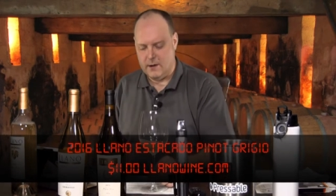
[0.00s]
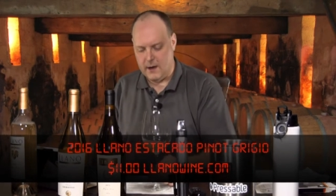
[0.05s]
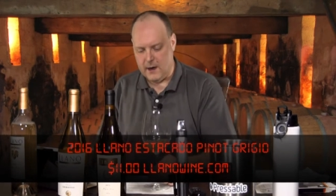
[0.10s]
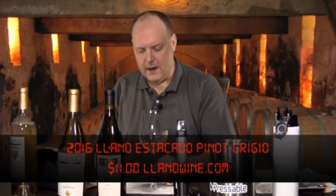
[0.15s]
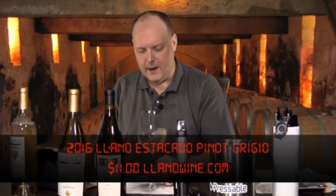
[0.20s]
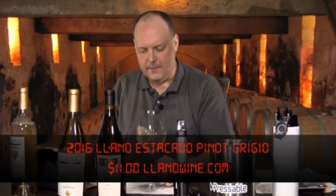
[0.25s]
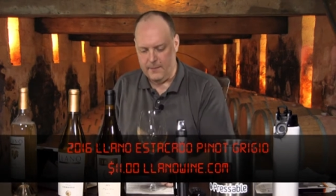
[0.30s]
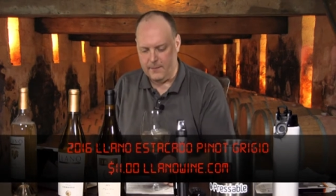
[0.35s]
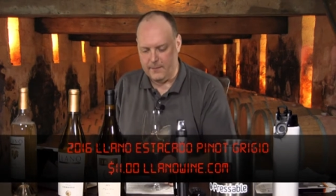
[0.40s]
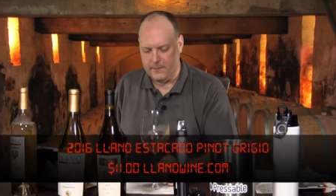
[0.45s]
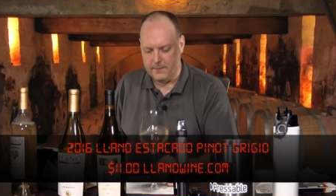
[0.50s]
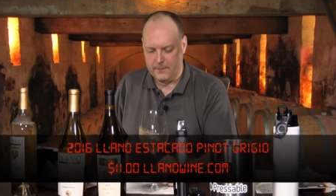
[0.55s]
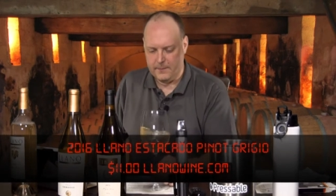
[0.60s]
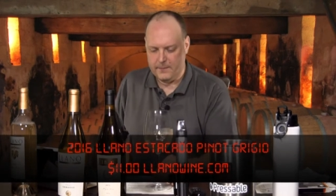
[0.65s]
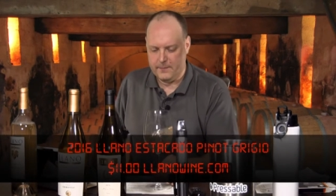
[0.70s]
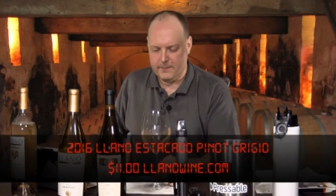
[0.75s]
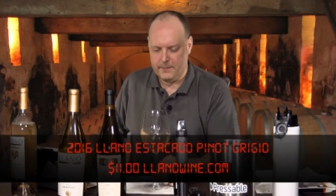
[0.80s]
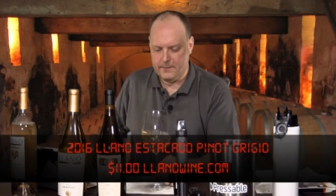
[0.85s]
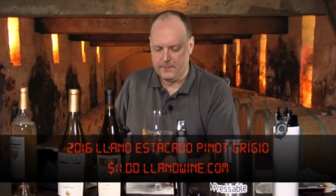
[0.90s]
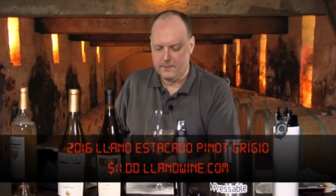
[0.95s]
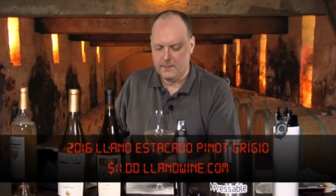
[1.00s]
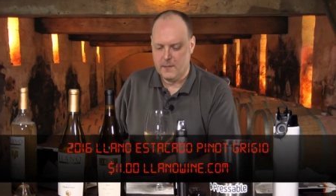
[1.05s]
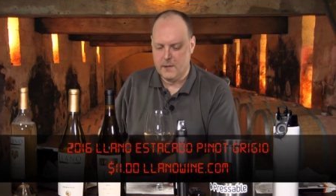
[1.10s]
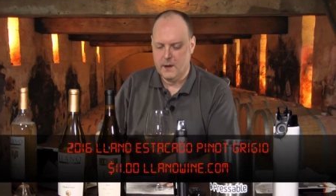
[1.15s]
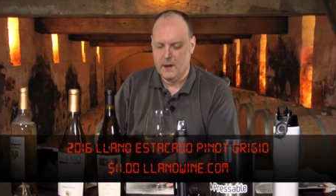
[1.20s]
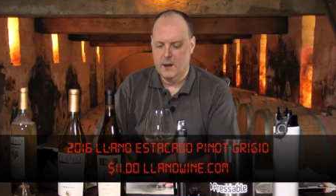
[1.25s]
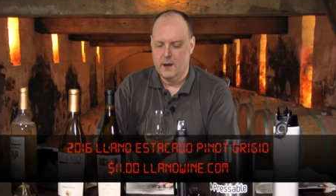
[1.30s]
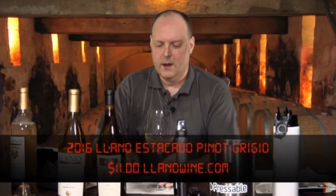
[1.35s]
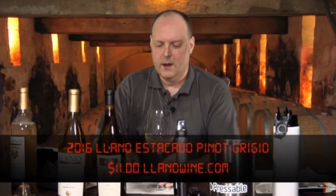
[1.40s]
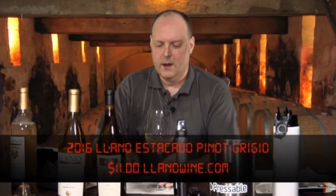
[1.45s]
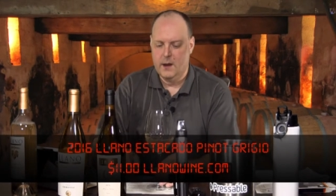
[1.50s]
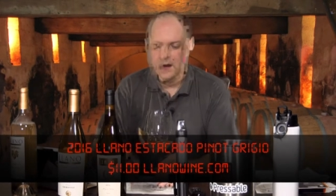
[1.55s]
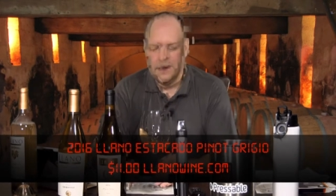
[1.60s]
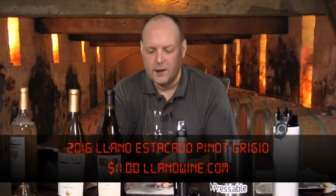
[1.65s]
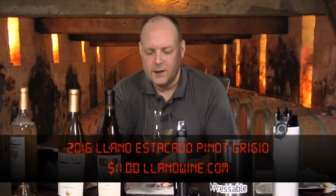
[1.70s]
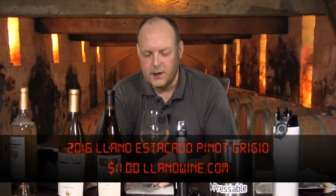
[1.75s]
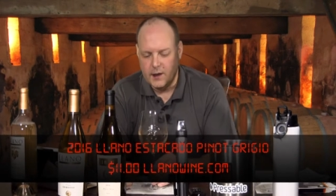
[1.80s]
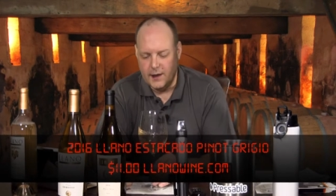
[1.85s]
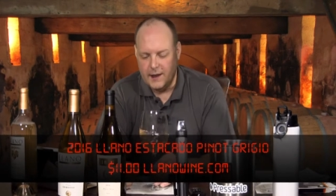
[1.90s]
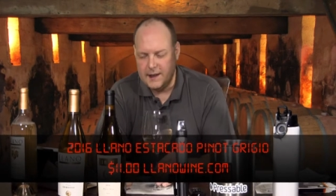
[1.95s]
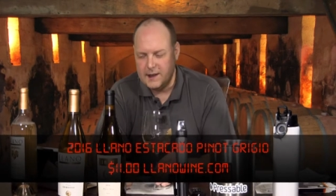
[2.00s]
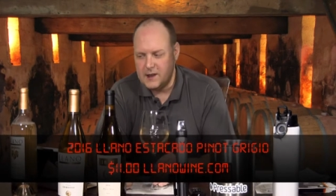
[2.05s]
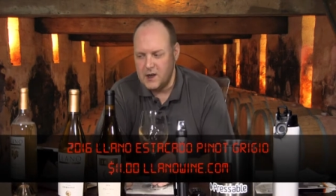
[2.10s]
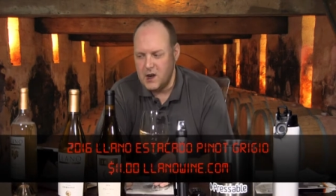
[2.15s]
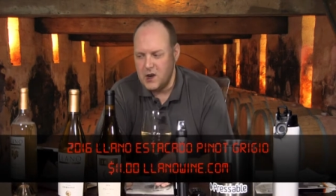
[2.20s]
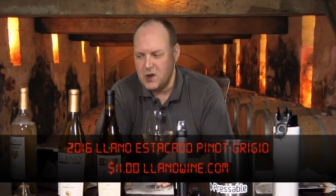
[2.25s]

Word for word: All right. So let's